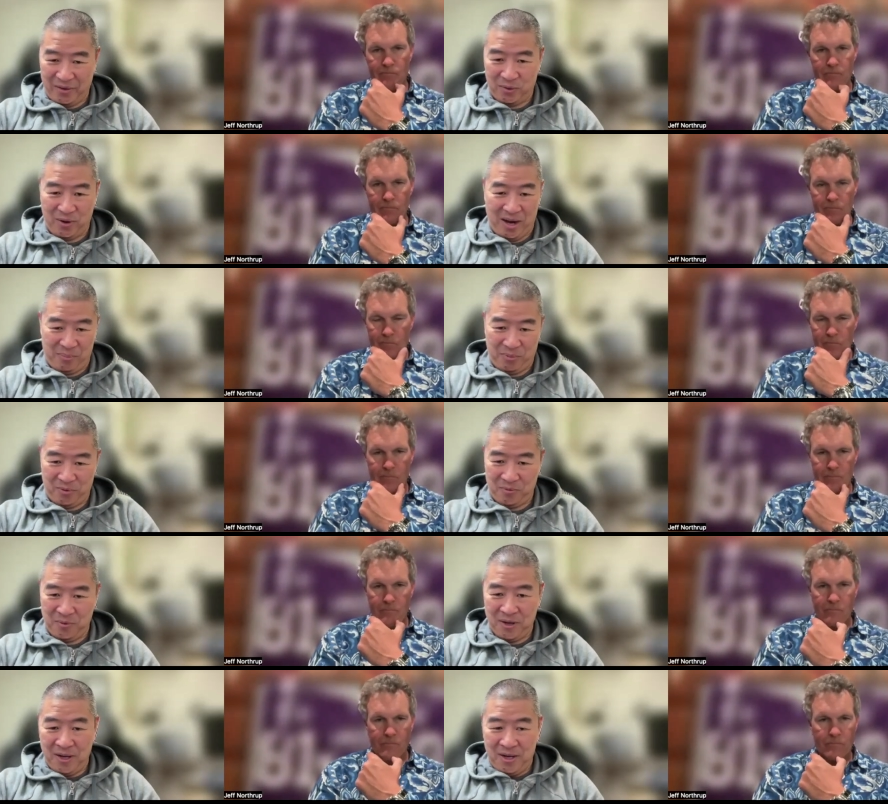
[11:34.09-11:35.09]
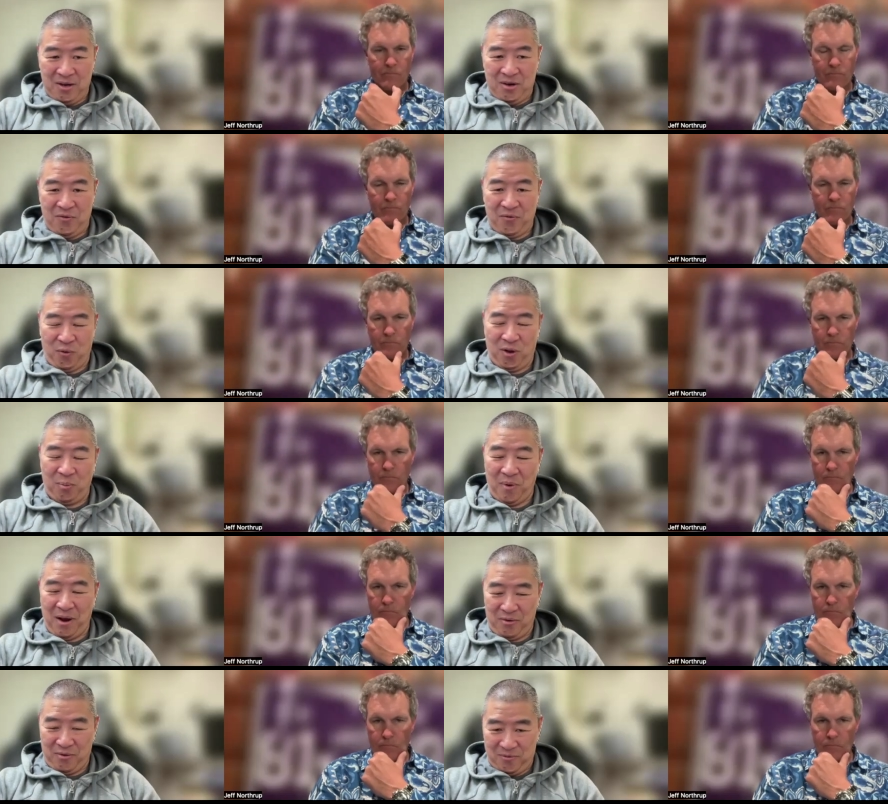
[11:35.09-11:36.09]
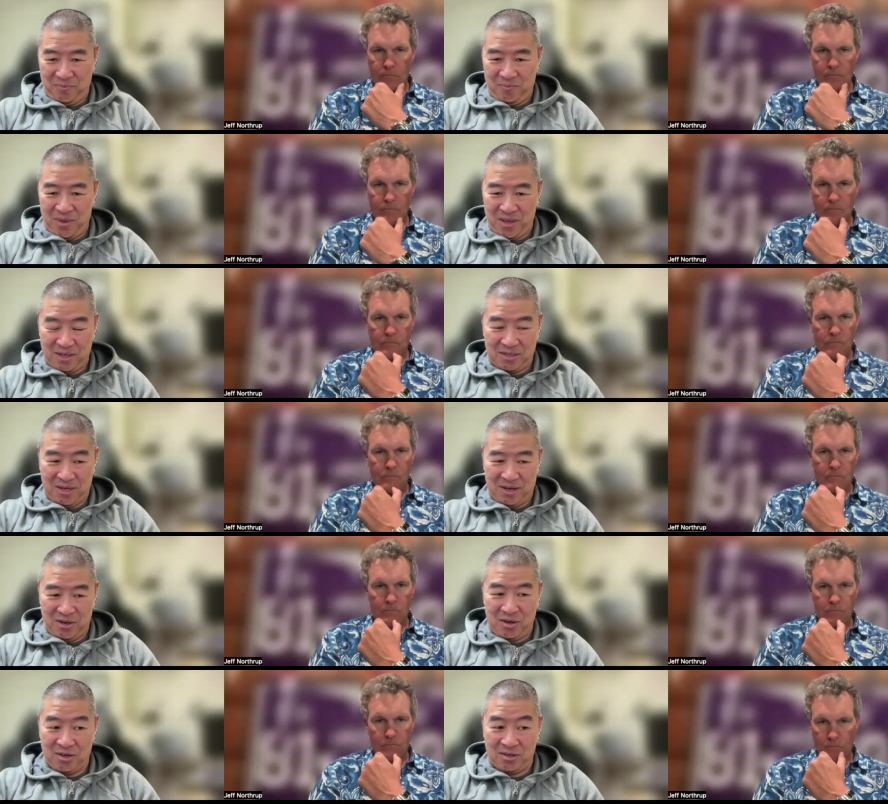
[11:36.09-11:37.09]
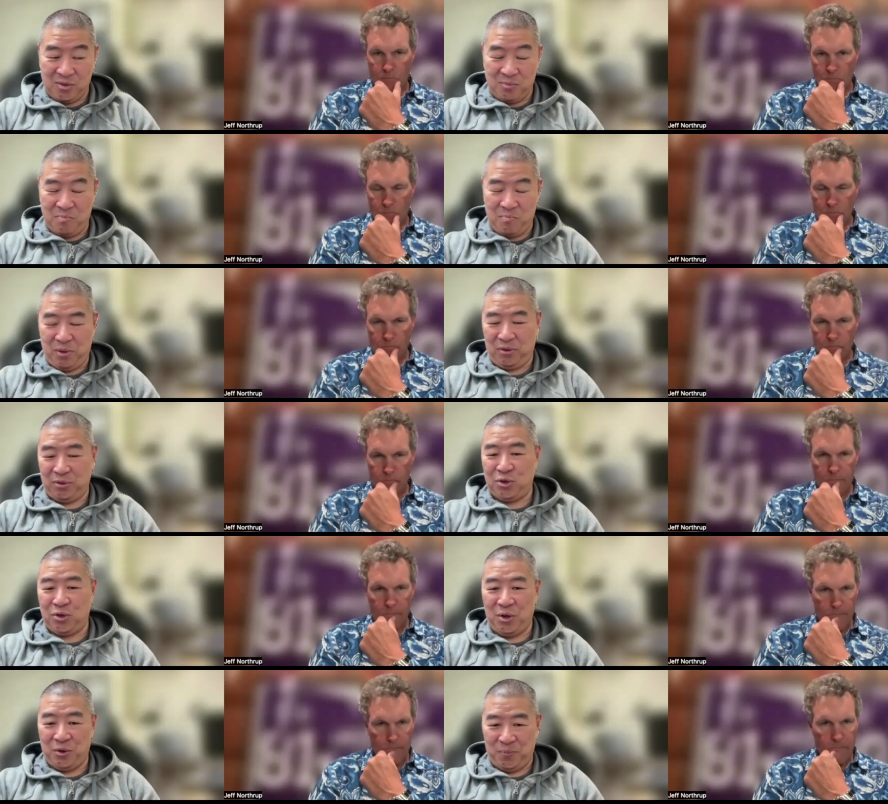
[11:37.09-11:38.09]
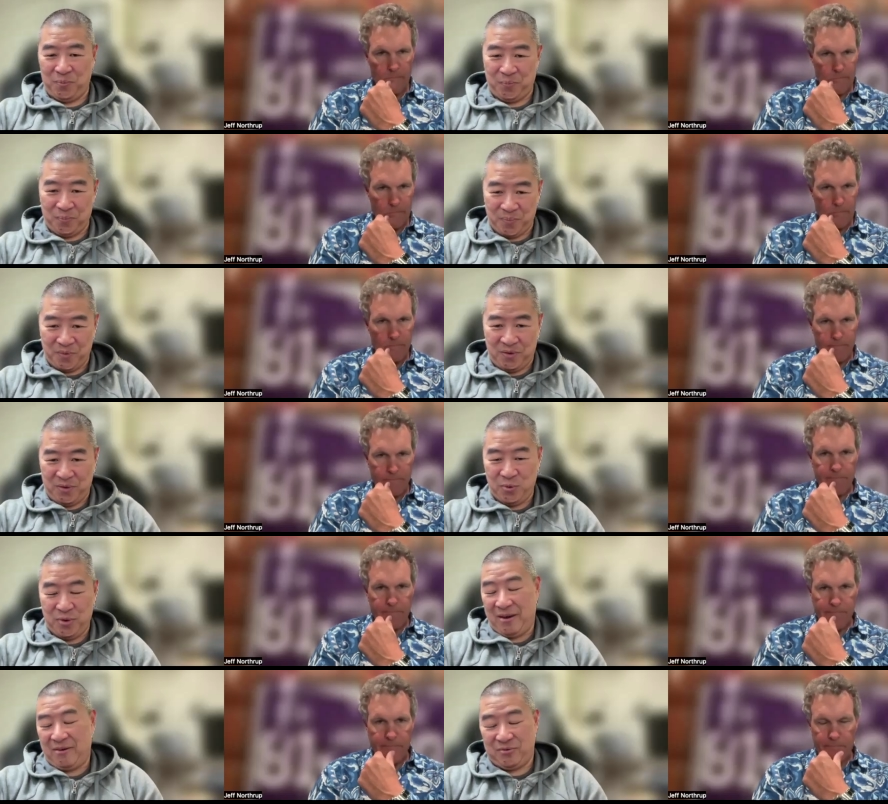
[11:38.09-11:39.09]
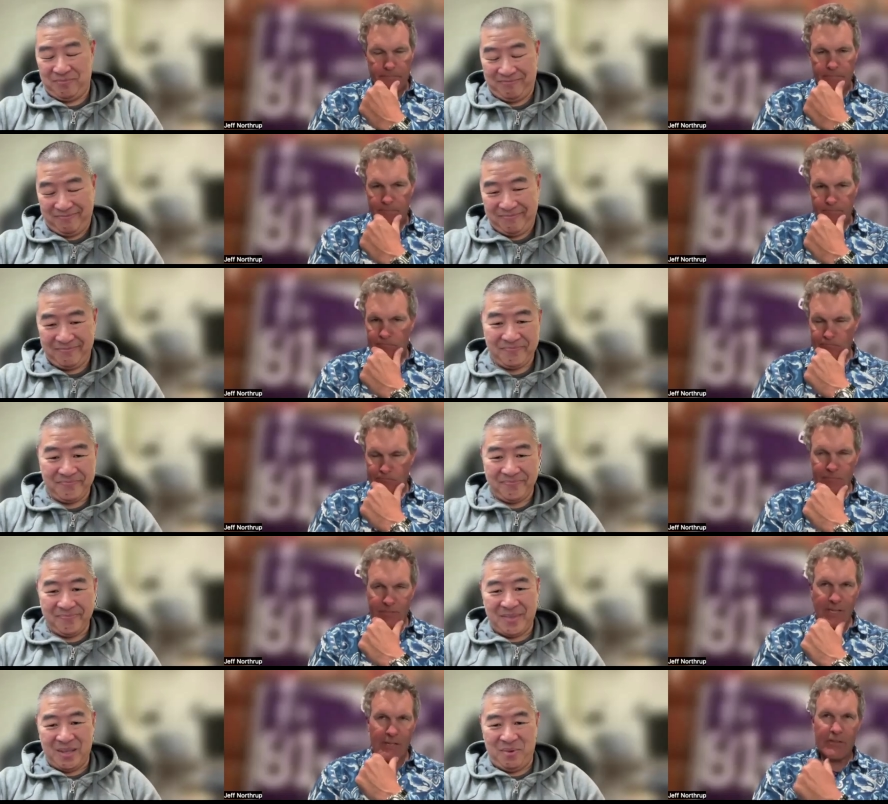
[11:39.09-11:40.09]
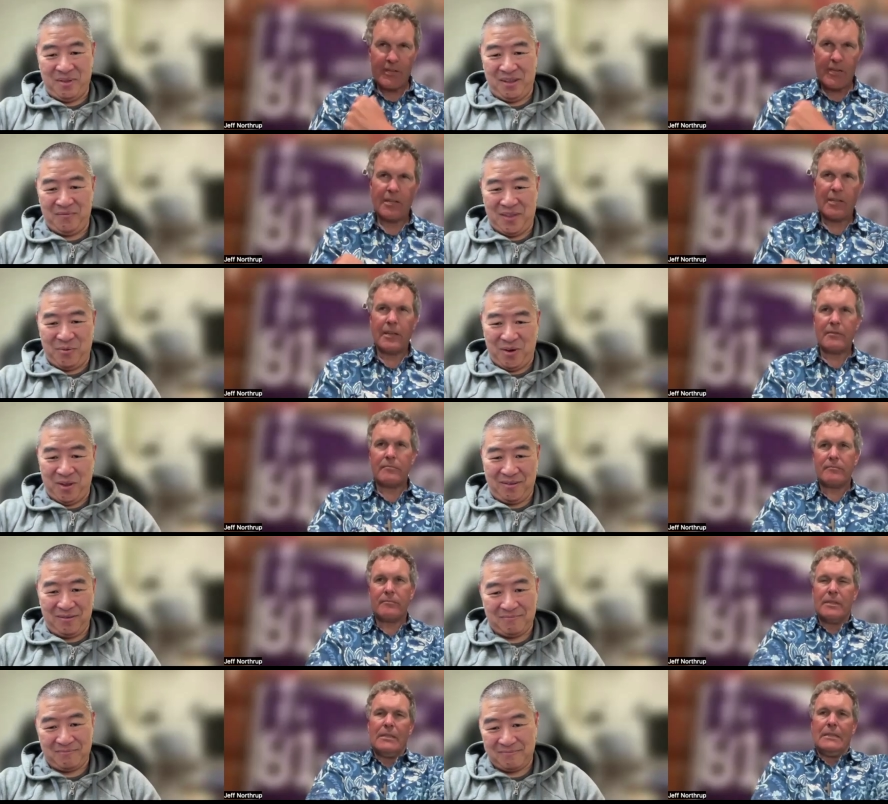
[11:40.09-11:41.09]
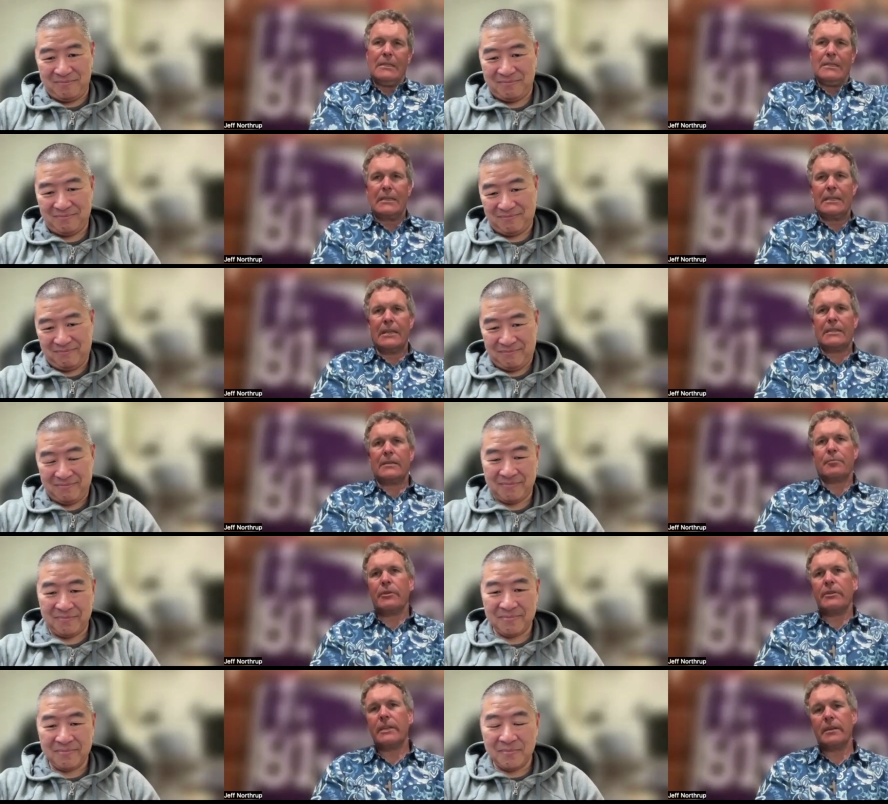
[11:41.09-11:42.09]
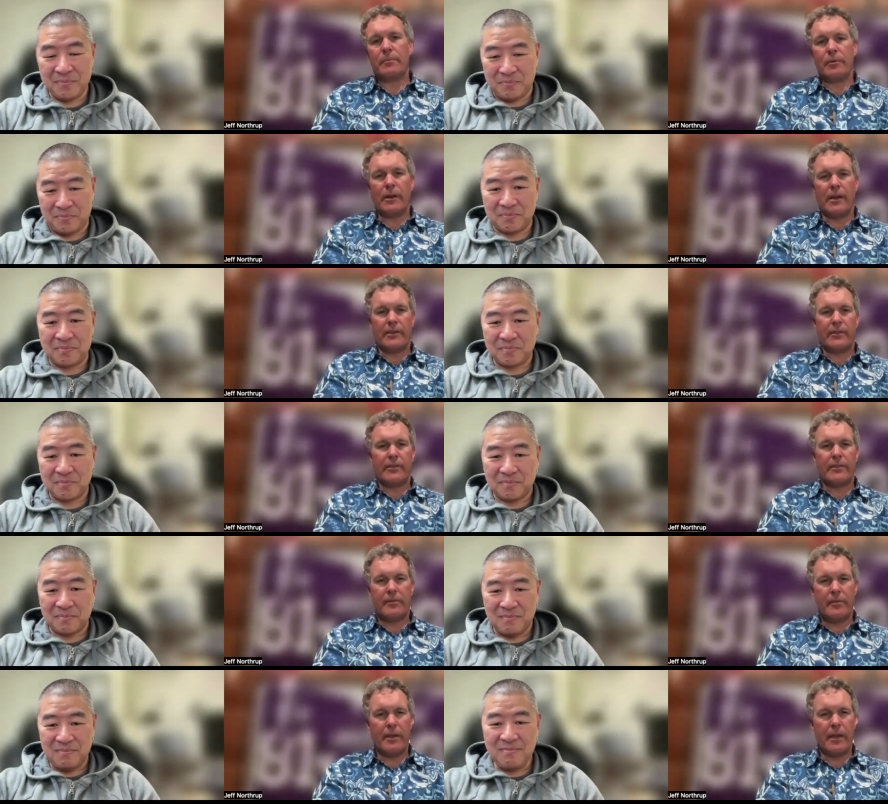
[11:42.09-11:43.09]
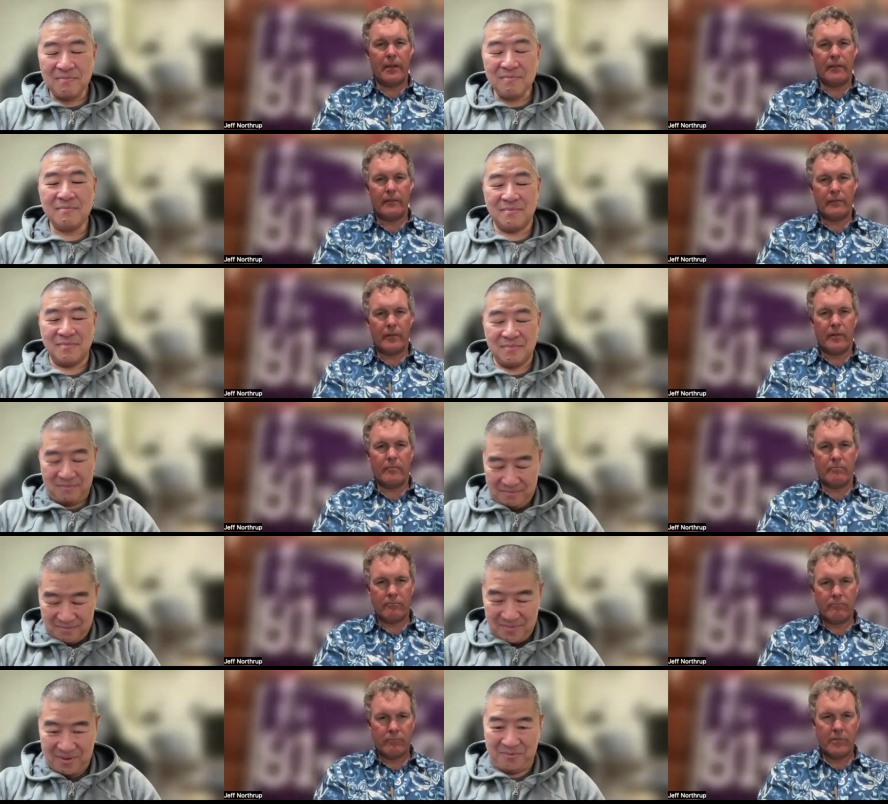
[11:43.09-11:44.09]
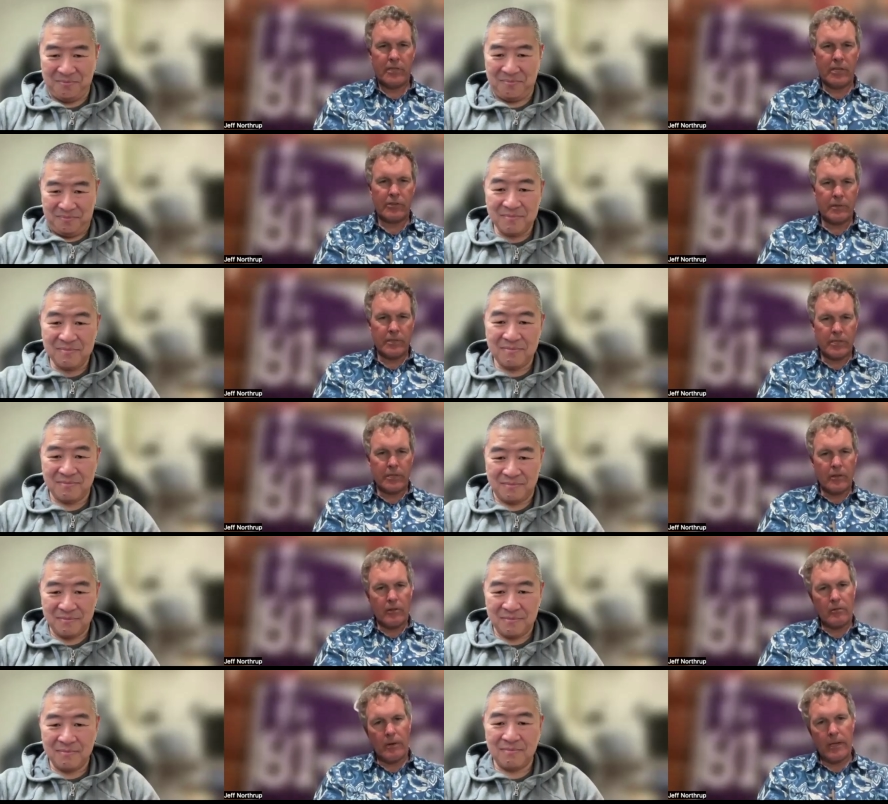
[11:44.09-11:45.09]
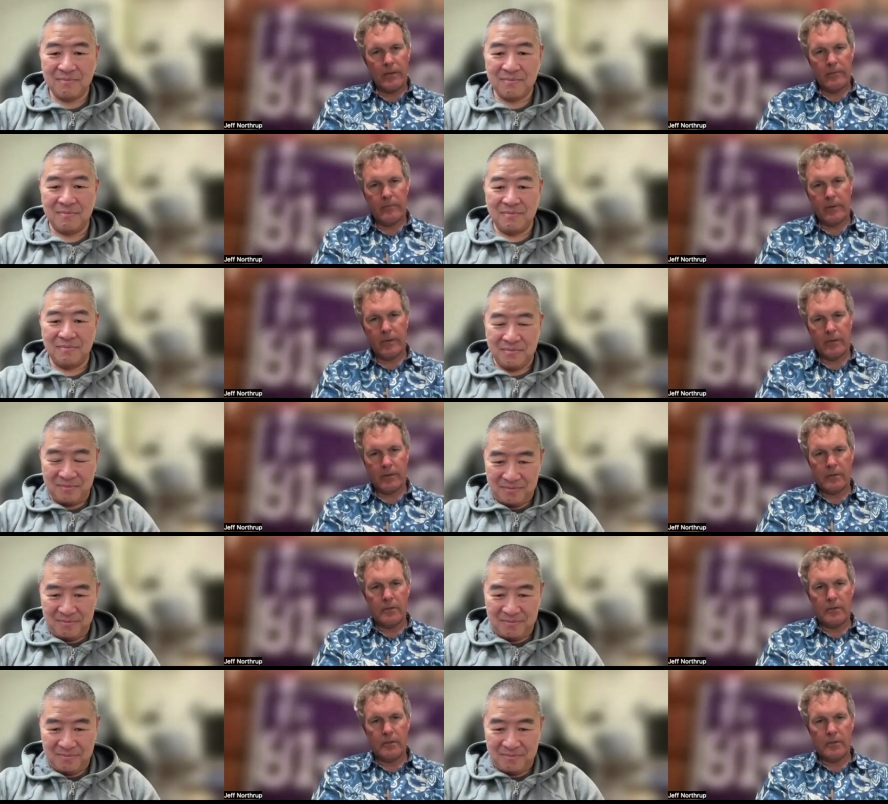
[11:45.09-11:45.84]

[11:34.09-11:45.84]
Speaker 1: or Apple for a model because then you can just build your own. So who cares?
Speaker 2: Yeah, it's kind of like kind of like the printing press thing from centuries ago, right? Where